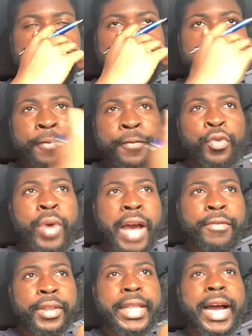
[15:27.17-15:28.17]
uh if you
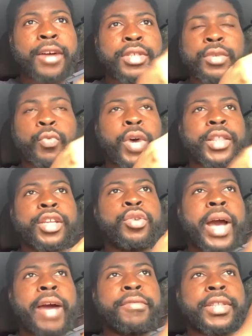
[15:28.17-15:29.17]
have a thousand, whether you
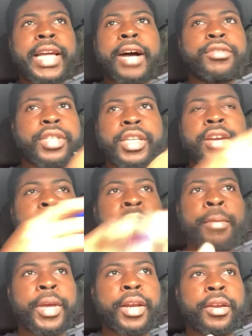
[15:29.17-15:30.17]
have a thousand year
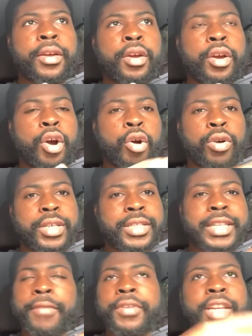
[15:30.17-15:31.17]
limit or a
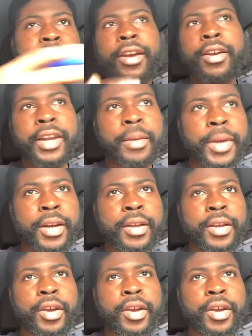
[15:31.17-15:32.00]
70 year limit,